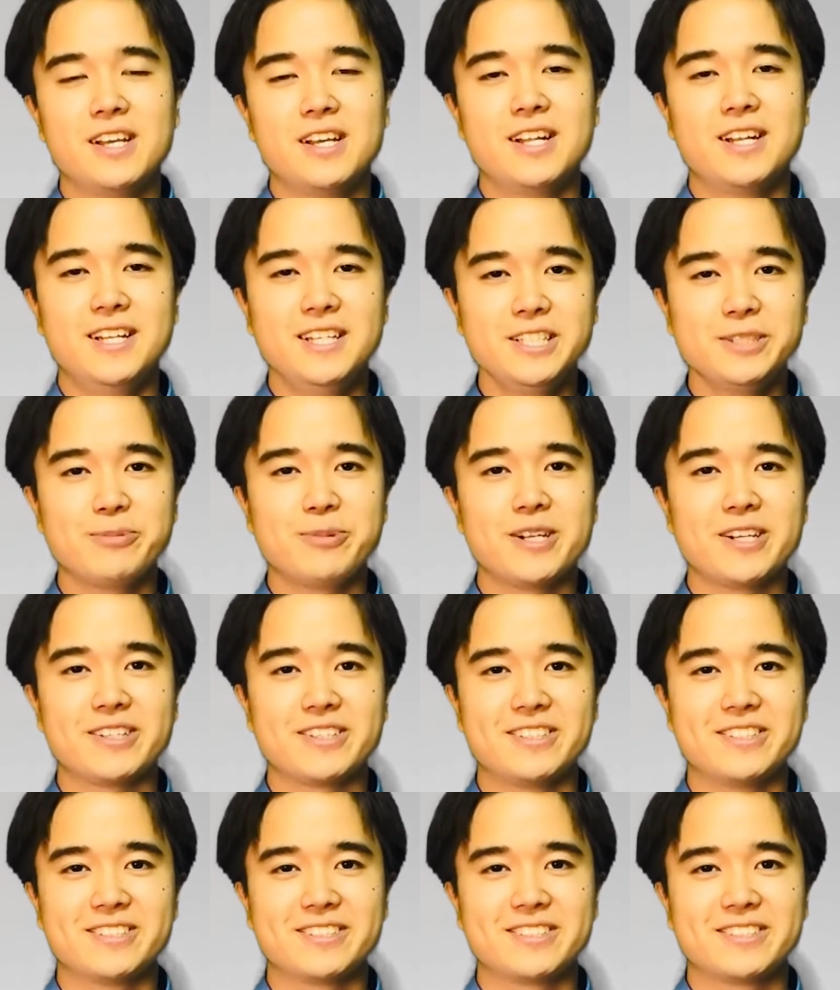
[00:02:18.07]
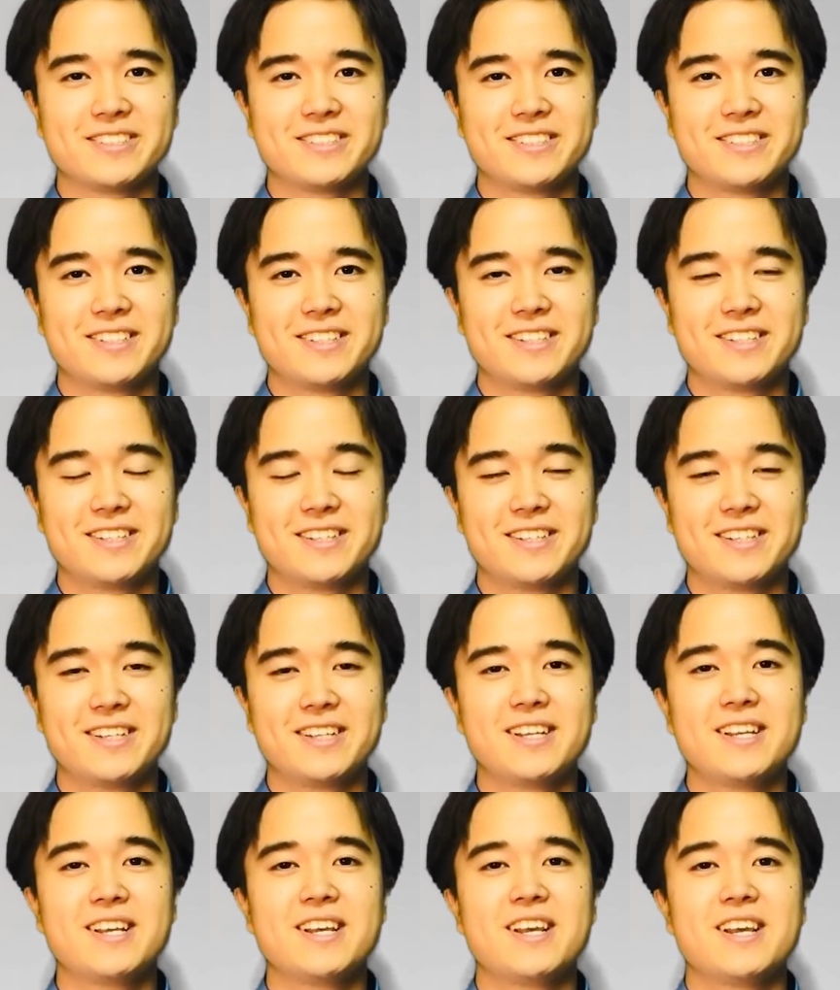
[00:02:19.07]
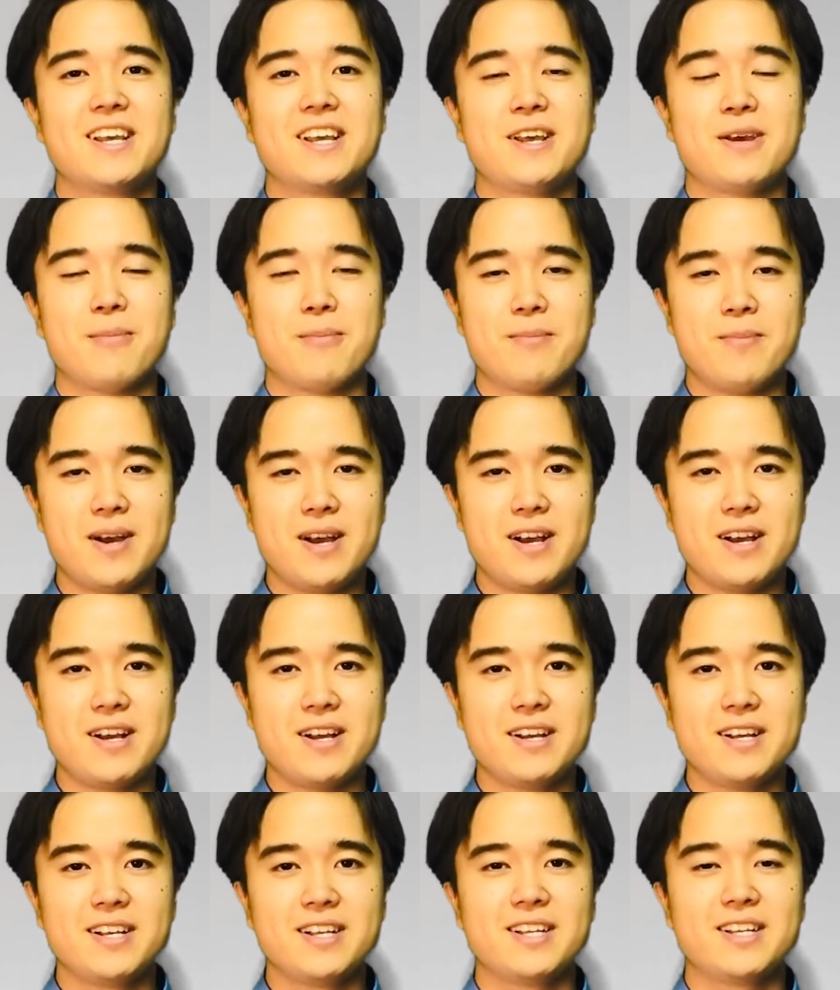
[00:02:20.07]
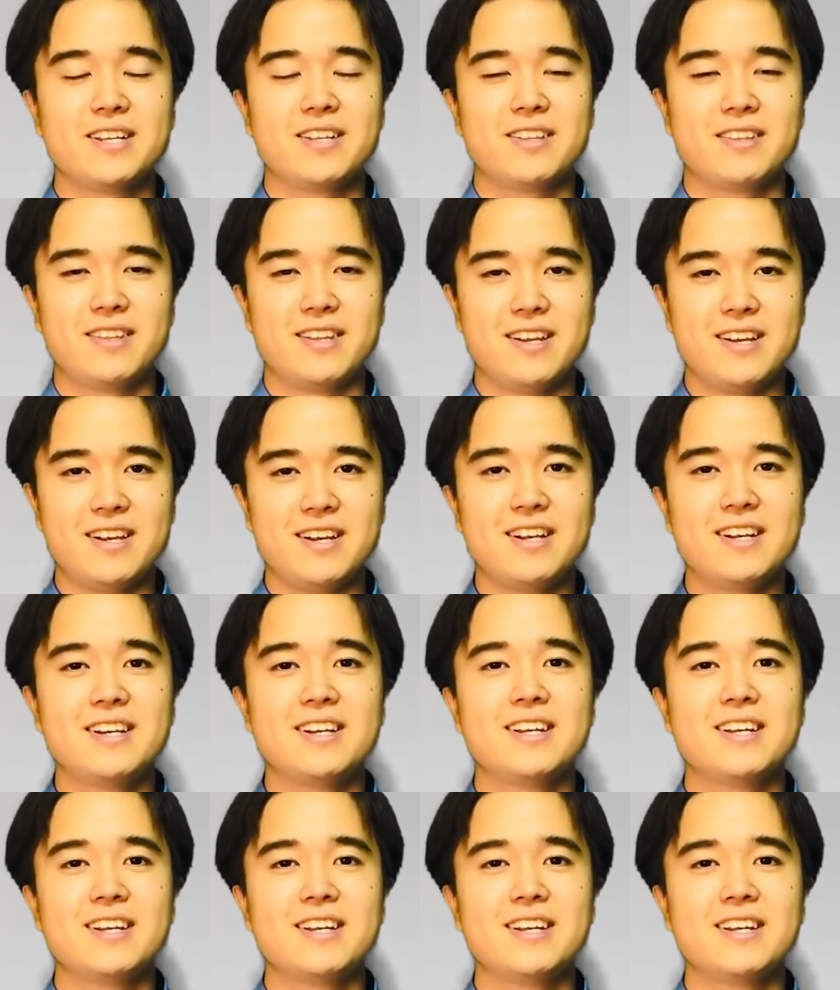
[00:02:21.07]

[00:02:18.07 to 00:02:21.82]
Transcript: Let's practice. Matane.